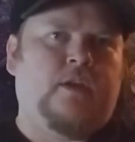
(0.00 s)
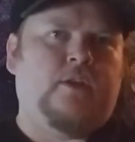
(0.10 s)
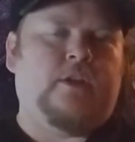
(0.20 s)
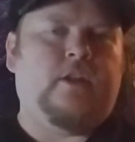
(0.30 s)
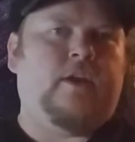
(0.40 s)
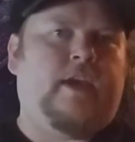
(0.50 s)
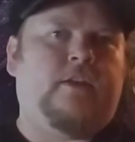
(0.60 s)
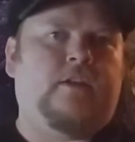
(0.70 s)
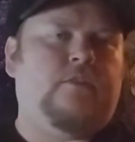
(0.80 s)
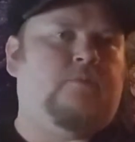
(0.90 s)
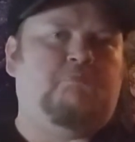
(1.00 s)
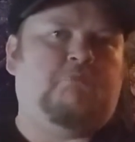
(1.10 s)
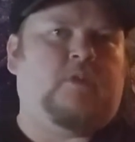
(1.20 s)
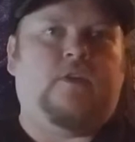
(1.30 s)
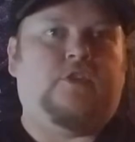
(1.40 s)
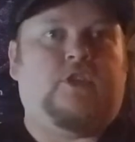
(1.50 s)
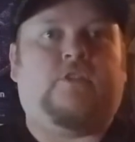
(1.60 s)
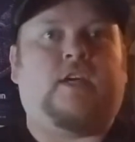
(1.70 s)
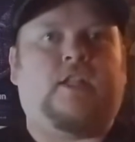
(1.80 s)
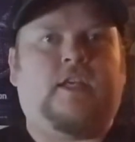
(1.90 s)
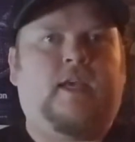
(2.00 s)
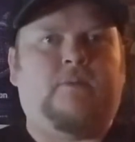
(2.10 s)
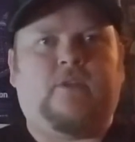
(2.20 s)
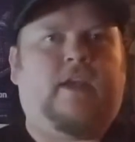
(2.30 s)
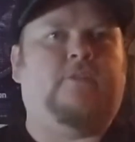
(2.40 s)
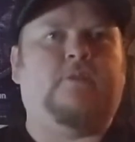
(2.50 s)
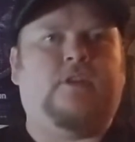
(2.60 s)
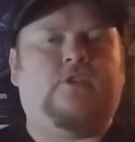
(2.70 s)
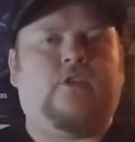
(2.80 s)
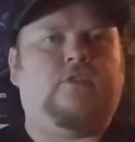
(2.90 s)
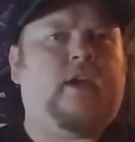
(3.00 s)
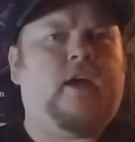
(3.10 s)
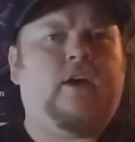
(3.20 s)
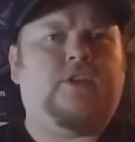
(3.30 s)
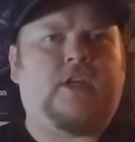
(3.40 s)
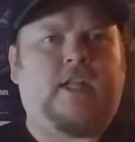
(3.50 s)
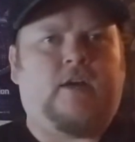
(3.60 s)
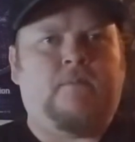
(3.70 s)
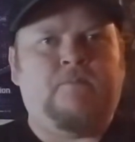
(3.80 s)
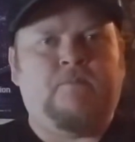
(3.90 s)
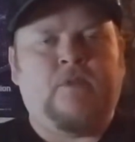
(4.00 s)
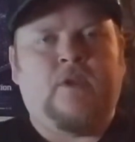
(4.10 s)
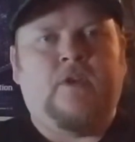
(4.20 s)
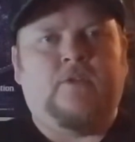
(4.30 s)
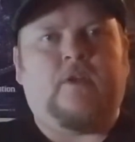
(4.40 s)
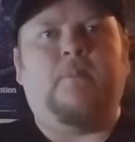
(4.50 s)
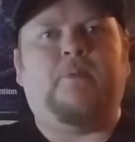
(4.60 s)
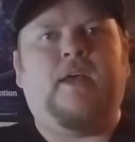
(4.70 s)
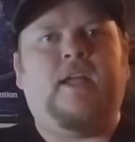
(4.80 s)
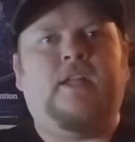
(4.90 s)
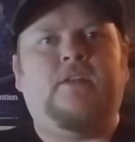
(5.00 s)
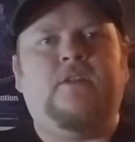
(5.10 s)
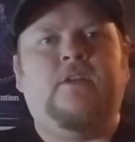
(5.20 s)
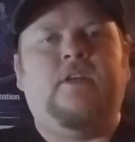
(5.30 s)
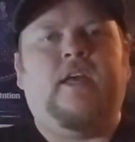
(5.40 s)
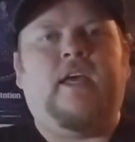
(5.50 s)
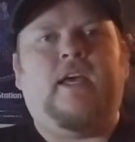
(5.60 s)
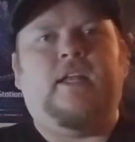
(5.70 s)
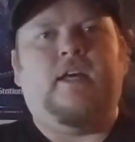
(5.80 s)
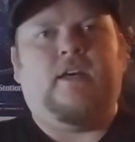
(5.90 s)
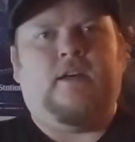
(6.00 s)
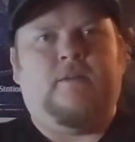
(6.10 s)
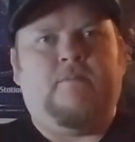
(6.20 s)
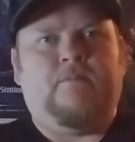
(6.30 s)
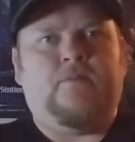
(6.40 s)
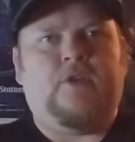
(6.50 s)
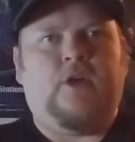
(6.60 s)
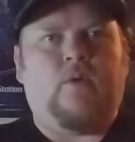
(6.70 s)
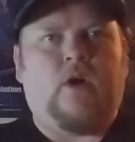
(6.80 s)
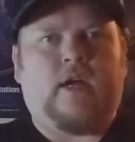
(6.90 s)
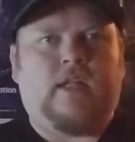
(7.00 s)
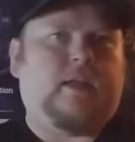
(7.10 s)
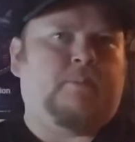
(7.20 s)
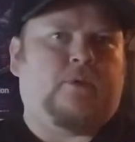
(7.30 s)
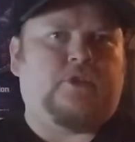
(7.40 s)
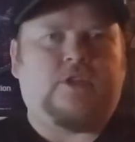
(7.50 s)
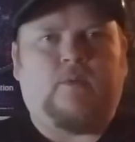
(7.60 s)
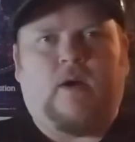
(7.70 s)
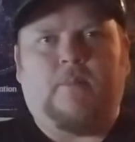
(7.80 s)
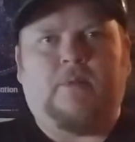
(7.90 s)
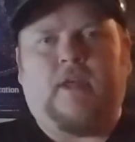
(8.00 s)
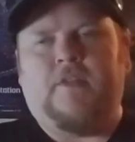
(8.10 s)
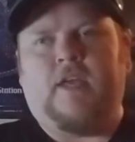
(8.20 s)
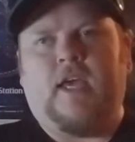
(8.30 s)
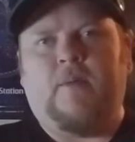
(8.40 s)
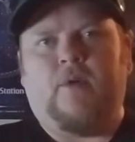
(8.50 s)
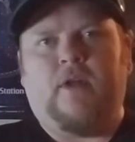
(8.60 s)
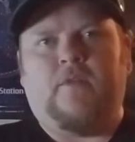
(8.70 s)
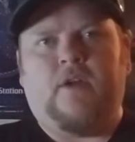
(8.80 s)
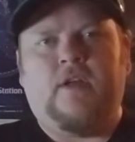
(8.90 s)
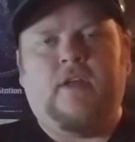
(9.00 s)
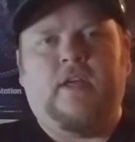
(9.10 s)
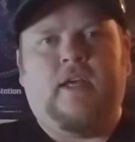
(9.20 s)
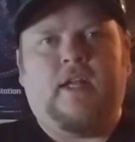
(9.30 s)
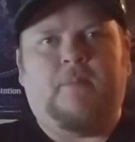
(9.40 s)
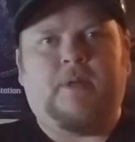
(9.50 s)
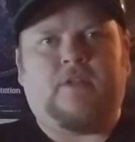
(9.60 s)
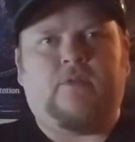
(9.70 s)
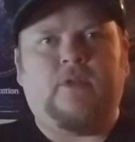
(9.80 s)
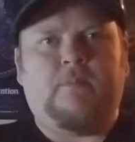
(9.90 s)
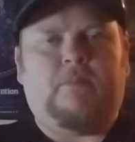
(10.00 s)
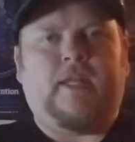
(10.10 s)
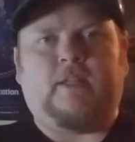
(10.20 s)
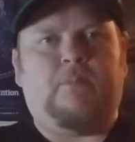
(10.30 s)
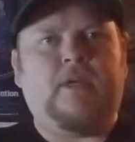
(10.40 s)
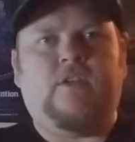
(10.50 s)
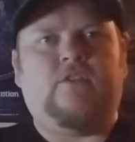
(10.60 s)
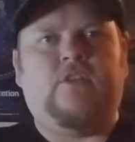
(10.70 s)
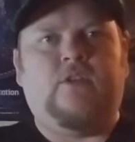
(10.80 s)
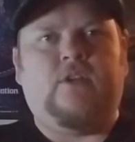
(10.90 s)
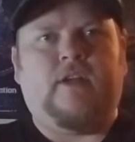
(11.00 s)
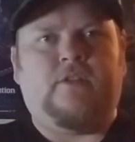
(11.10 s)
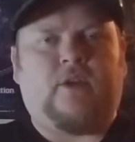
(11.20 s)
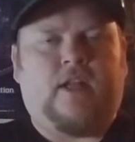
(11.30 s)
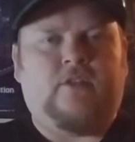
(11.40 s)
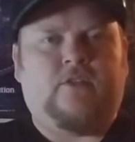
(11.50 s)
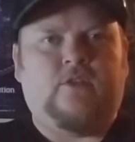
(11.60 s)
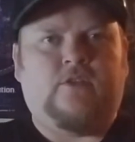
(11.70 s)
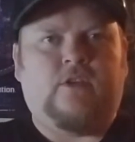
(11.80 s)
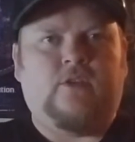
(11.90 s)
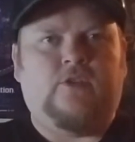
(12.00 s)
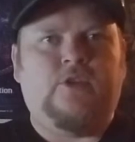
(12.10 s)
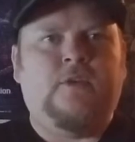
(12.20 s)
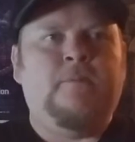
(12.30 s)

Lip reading: You know, he you know, just got the game, so he hands me the controller, I was like, hey, go ahead, check it out. So I'm playing it, and, you know, we're all kind of like bullshit while I'm playing the game or whatever. And I picked this really, like, the biggest dude there is, right? This dude's huge.